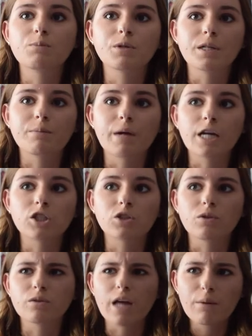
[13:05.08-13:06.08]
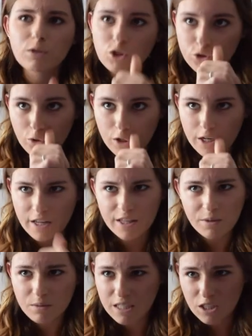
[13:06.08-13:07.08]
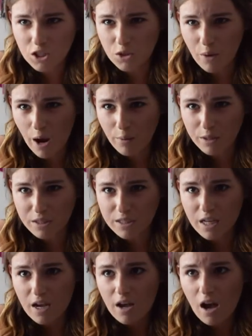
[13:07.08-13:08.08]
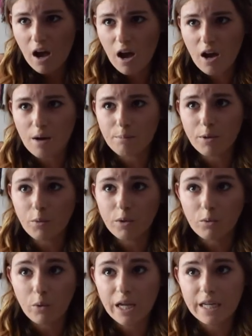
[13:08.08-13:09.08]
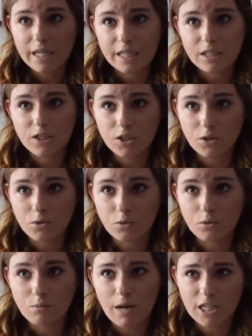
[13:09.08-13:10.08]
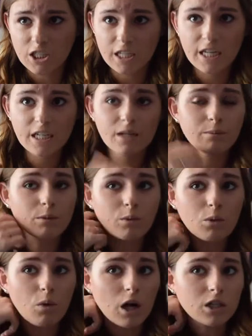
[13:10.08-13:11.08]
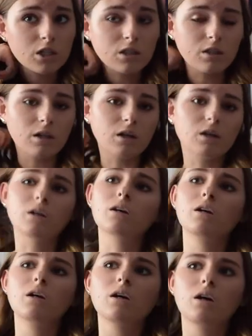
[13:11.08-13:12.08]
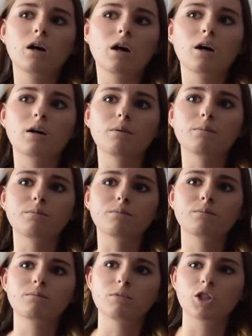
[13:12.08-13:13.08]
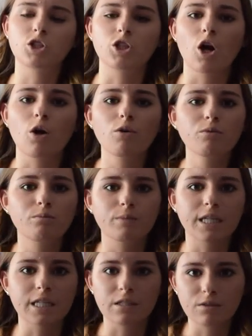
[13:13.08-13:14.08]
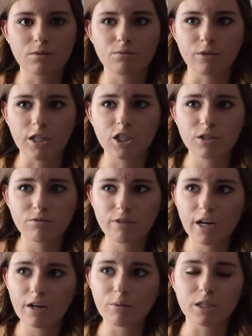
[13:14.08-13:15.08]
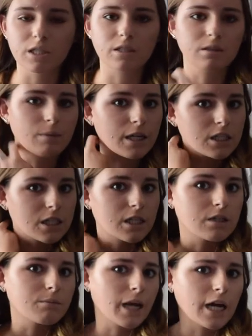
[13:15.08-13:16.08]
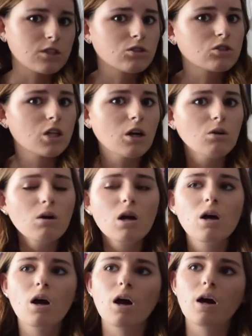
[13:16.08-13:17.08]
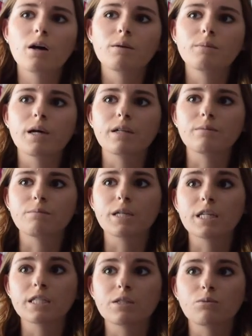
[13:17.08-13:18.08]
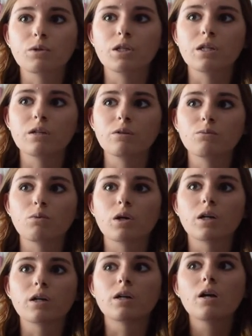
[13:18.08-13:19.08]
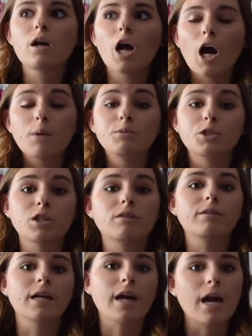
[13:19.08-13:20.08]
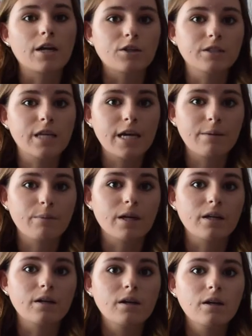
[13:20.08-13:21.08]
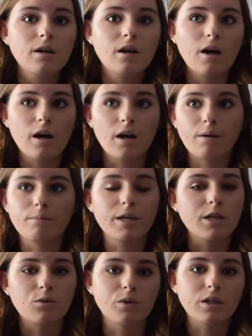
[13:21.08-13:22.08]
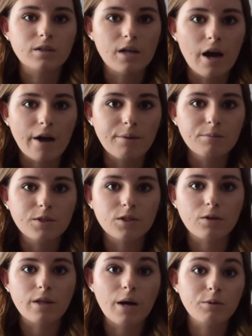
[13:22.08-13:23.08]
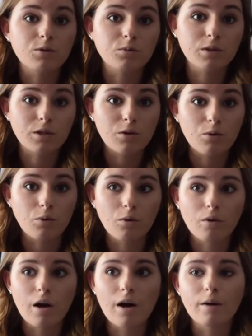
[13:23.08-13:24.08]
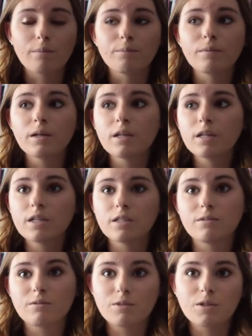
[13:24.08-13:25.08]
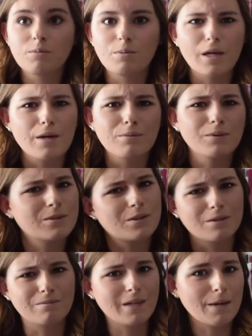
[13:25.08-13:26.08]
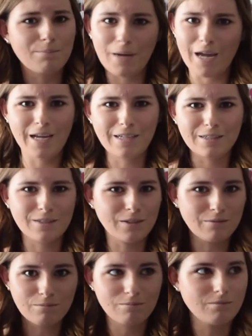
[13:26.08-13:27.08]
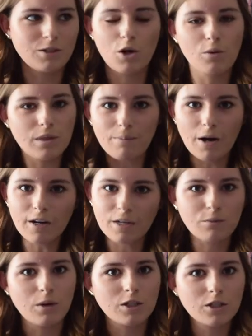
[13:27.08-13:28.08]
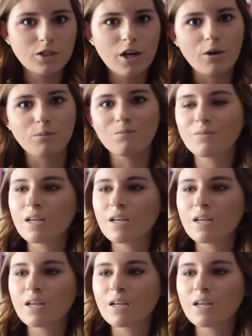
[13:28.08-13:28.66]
pretty magical. That was shorter, I think it was like 2 hours, but we went into Magic Kingdom and we watched the show, Mickey's Friendship Fair, which is the Magic Kingdom Castle show, and because we were observing entertainment in real time. So that was really cool to be able to get paid to go in the park and watch a show.